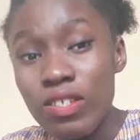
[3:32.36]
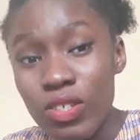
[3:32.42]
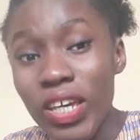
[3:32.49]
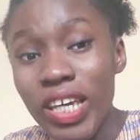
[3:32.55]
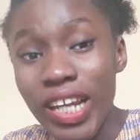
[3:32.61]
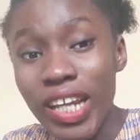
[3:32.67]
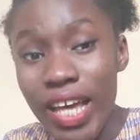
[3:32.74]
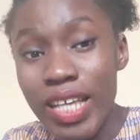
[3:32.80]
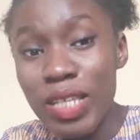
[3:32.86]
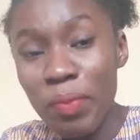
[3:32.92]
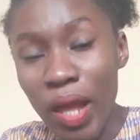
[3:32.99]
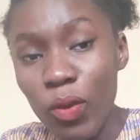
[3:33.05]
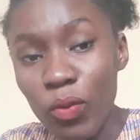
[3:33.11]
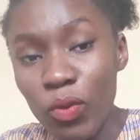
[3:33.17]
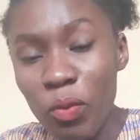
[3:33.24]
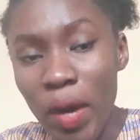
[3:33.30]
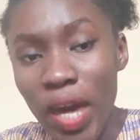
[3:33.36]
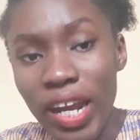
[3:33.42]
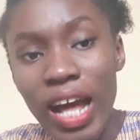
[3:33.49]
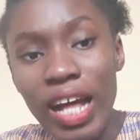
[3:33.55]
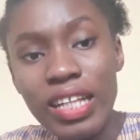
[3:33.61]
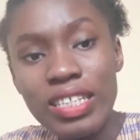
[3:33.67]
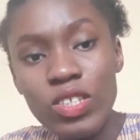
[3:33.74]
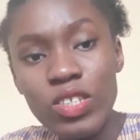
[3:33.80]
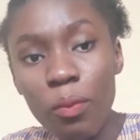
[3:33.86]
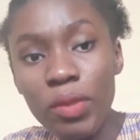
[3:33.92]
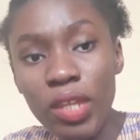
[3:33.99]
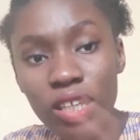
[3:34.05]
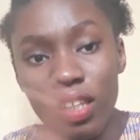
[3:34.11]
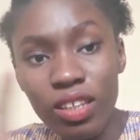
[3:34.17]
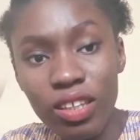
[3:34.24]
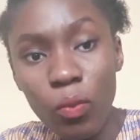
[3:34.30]
So he likes black women, and
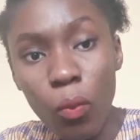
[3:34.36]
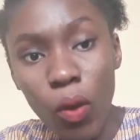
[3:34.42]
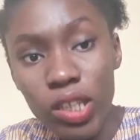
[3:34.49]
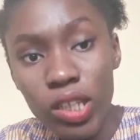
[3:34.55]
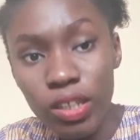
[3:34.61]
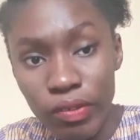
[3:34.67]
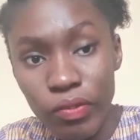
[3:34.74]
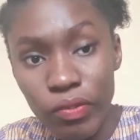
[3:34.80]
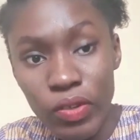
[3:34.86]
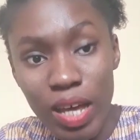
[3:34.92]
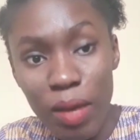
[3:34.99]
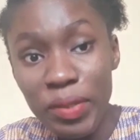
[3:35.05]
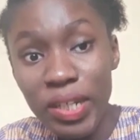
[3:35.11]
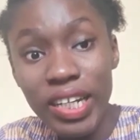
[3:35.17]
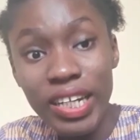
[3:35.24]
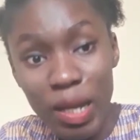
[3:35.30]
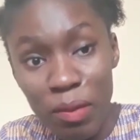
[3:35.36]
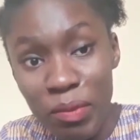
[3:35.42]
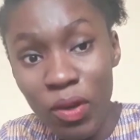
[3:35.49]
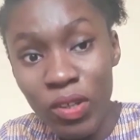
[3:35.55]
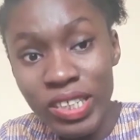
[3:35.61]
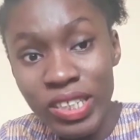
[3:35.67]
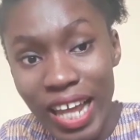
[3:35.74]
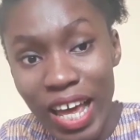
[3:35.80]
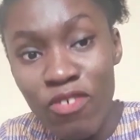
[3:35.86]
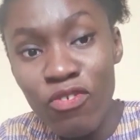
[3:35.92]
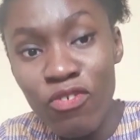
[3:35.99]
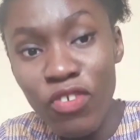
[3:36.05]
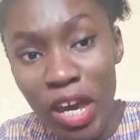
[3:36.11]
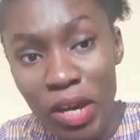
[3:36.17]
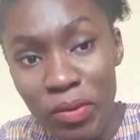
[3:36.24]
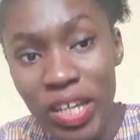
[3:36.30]
something wonderful is happening in Emil's life
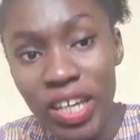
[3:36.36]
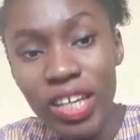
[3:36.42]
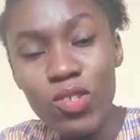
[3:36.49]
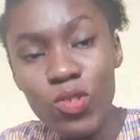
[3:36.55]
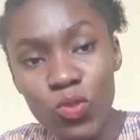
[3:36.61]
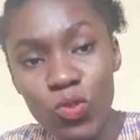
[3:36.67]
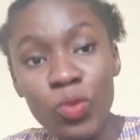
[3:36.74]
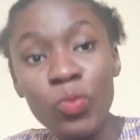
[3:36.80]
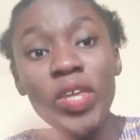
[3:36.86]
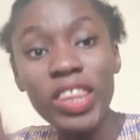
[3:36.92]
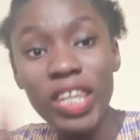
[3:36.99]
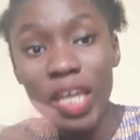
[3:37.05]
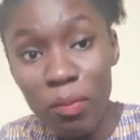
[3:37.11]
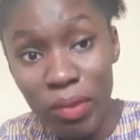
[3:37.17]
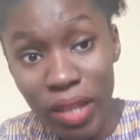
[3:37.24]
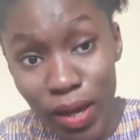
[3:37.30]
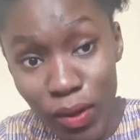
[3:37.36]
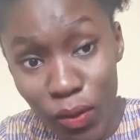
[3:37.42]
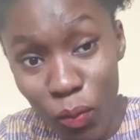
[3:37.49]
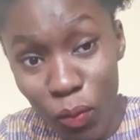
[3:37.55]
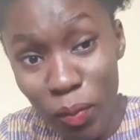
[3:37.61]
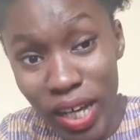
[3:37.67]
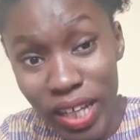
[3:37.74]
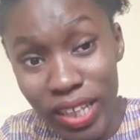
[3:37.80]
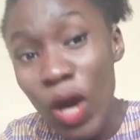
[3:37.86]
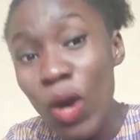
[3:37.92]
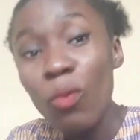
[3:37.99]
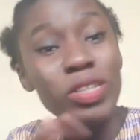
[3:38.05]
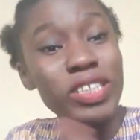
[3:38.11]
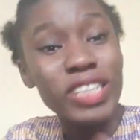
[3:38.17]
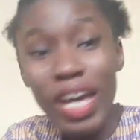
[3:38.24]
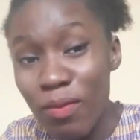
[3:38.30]
very soon with a black woman,
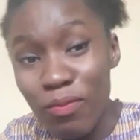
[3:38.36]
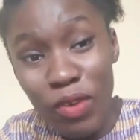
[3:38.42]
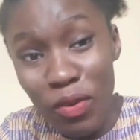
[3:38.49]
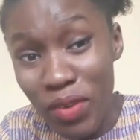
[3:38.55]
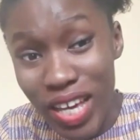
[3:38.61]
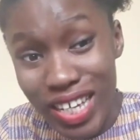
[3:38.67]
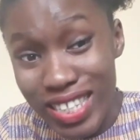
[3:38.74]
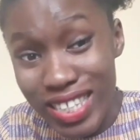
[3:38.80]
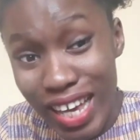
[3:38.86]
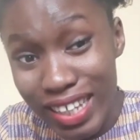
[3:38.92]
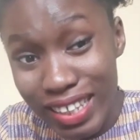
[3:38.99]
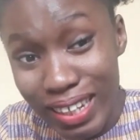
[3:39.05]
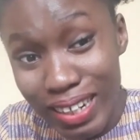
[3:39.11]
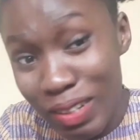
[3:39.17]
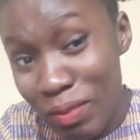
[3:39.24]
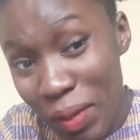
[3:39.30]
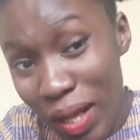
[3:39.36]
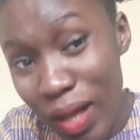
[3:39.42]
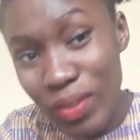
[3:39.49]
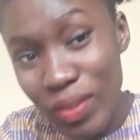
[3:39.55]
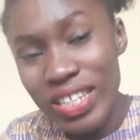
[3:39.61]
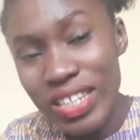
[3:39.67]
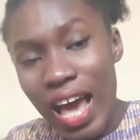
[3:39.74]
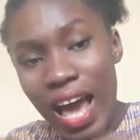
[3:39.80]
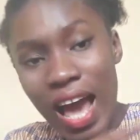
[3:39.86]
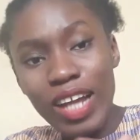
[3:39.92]
which I am very excited about.